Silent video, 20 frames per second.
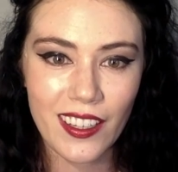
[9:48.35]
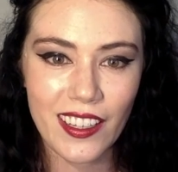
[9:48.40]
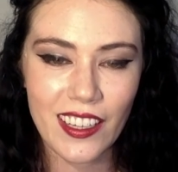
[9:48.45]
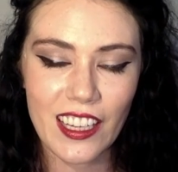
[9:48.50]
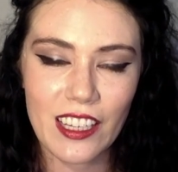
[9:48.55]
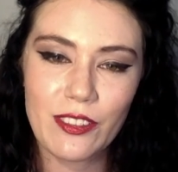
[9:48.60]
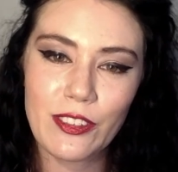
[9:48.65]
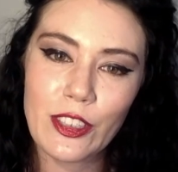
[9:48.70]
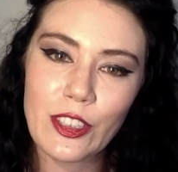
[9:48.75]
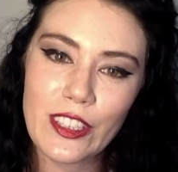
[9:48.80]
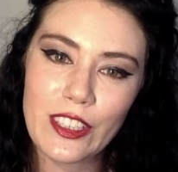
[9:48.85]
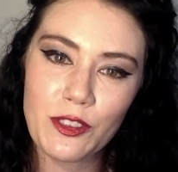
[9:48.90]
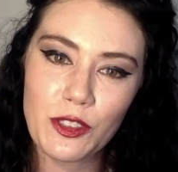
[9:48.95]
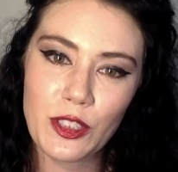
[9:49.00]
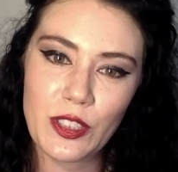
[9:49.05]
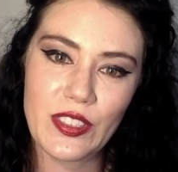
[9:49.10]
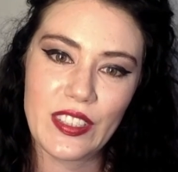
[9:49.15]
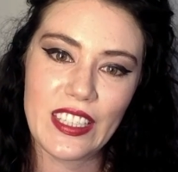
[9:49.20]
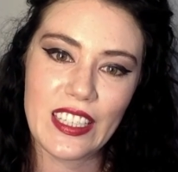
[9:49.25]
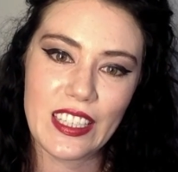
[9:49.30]
If you're
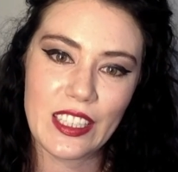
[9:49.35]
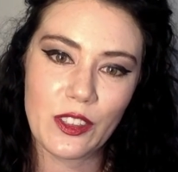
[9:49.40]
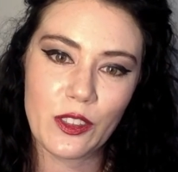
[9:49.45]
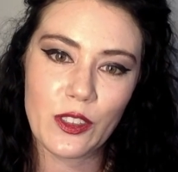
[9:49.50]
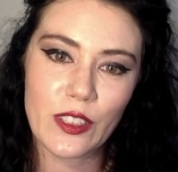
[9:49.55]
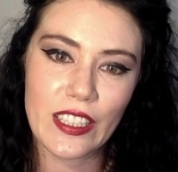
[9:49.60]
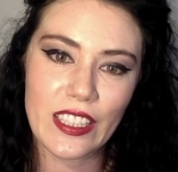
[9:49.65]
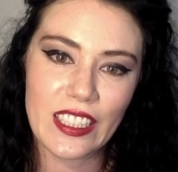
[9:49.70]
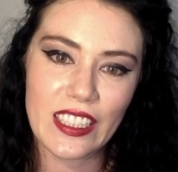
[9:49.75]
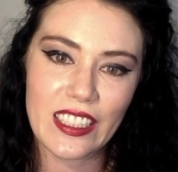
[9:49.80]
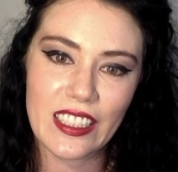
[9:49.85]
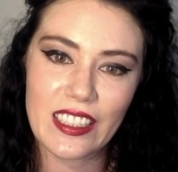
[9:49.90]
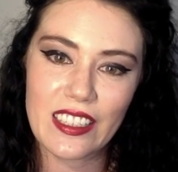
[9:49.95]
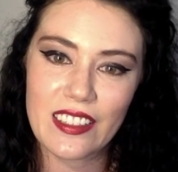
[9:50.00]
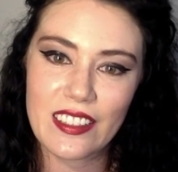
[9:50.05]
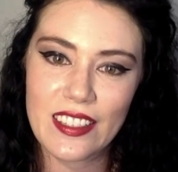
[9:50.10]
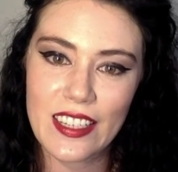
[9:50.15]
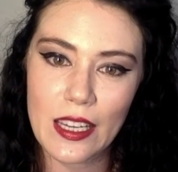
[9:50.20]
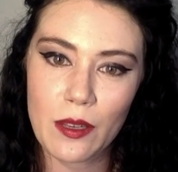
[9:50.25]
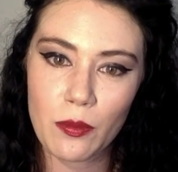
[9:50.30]
interested in creating an
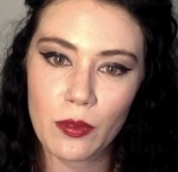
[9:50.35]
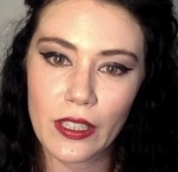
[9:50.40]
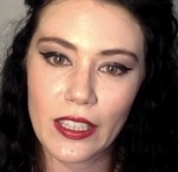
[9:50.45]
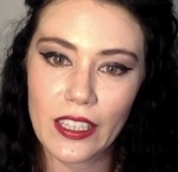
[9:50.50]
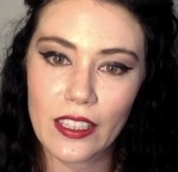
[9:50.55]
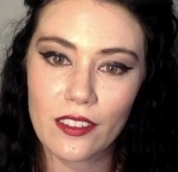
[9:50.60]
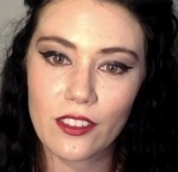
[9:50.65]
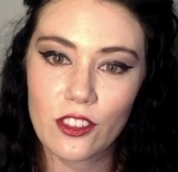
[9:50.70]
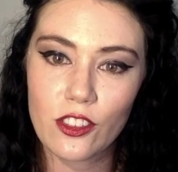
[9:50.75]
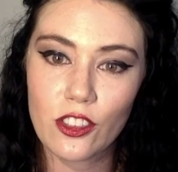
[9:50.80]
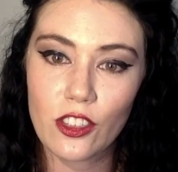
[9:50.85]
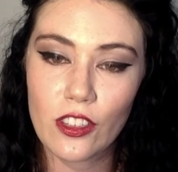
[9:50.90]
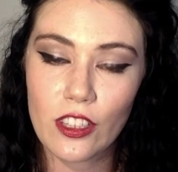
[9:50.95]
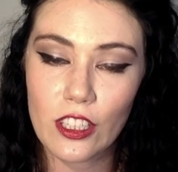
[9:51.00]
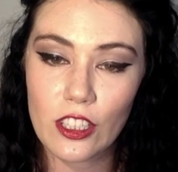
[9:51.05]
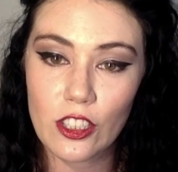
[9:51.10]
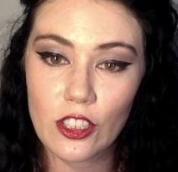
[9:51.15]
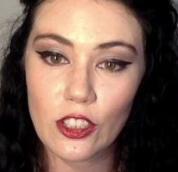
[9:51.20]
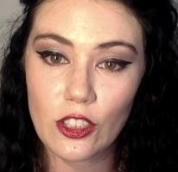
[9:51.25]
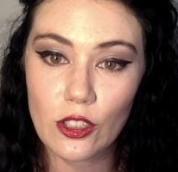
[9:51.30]
estate plan so that
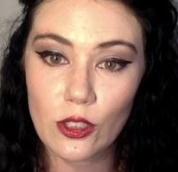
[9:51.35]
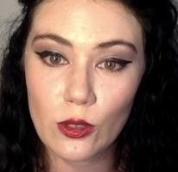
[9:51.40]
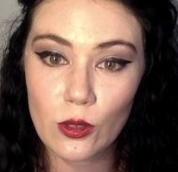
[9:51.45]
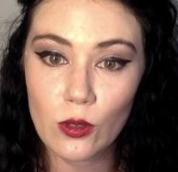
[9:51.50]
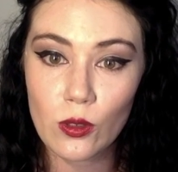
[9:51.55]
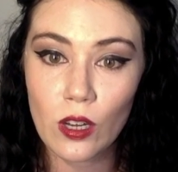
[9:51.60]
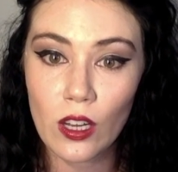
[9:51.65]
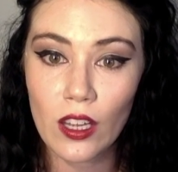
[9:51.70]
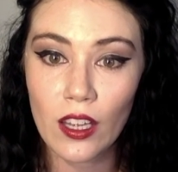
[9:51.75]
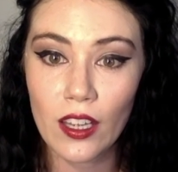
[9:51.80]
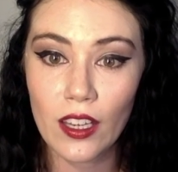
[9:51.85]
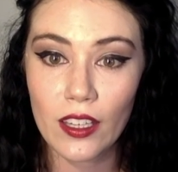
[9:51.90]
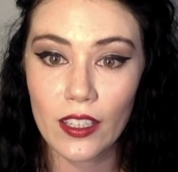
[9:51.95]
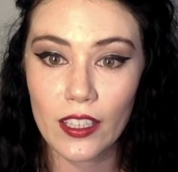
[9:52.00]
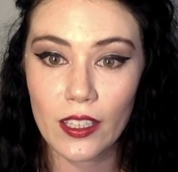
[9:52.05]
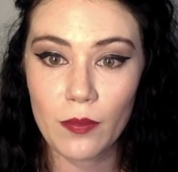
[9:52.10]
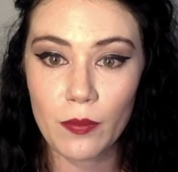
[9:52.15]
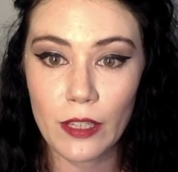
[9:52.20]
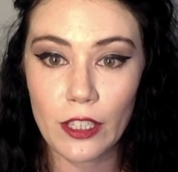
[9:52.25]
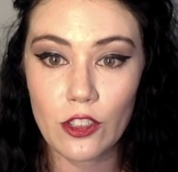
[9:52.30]
you
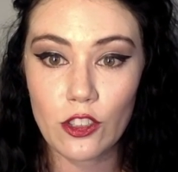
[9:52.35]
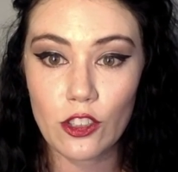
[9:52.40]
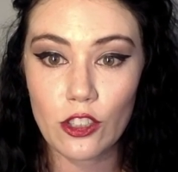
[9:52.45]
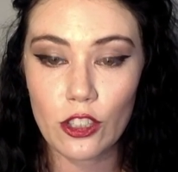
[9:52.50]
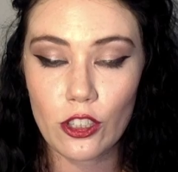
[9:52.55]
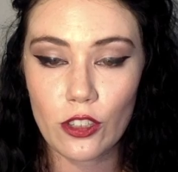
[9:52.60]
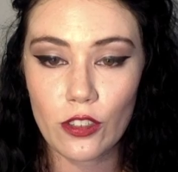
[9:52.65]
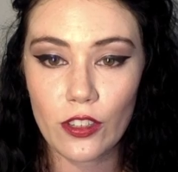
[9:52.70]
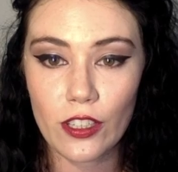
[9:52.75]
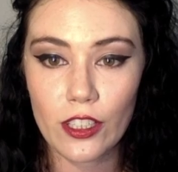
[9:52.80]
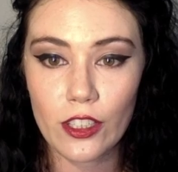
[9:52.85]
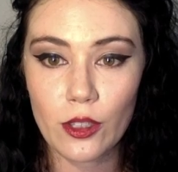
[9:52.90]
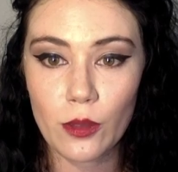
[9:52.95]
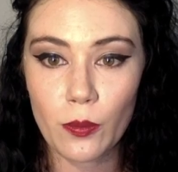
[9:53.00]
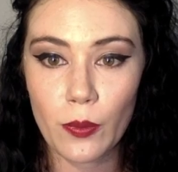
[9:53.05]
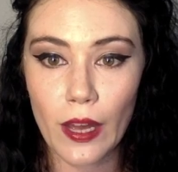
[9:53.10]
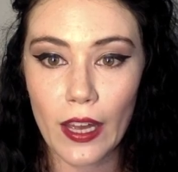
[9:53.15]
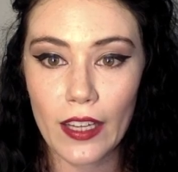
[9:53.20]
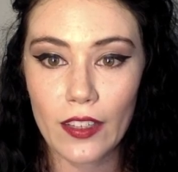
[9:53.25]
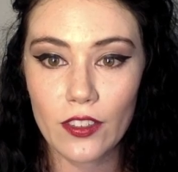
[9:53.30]
can make sure that your
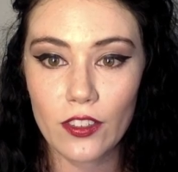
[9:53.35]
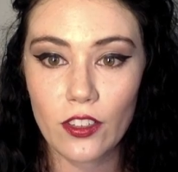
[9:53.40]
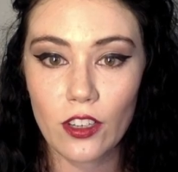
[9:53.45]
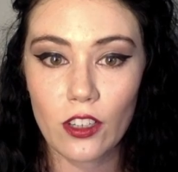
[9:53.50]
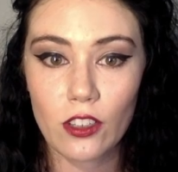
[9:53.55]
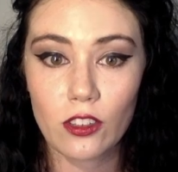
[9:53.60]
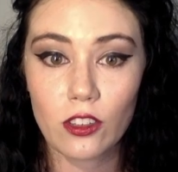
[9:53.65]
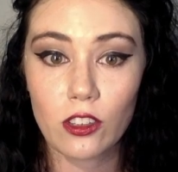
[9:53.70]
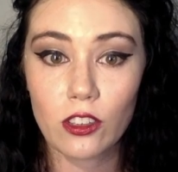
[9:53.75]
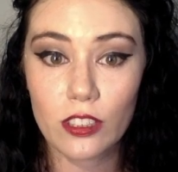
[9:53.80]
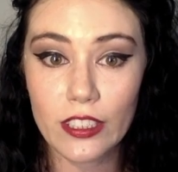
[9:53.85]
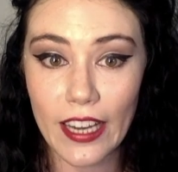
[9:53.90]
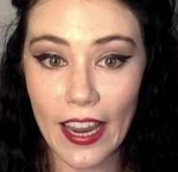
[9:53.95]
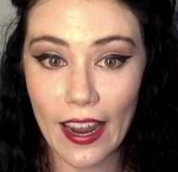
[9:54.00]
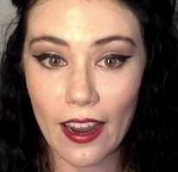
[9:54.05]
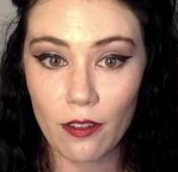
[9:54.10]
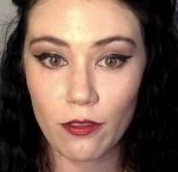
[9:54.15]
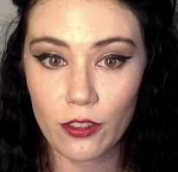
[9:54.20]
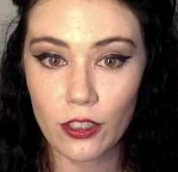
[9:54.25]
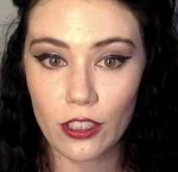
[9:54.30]
pets are looked
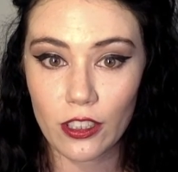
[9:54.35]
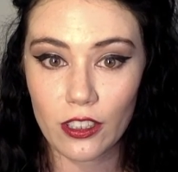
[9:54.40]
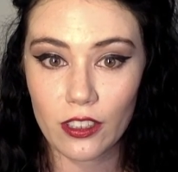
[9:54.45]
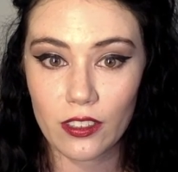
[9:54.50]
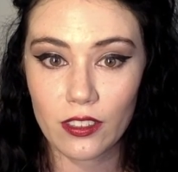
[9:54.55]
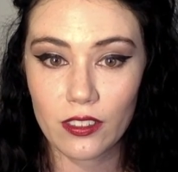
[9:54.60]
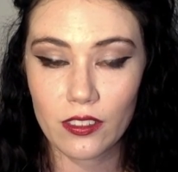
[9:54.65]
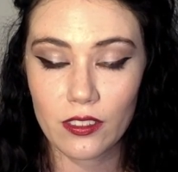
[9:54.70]
after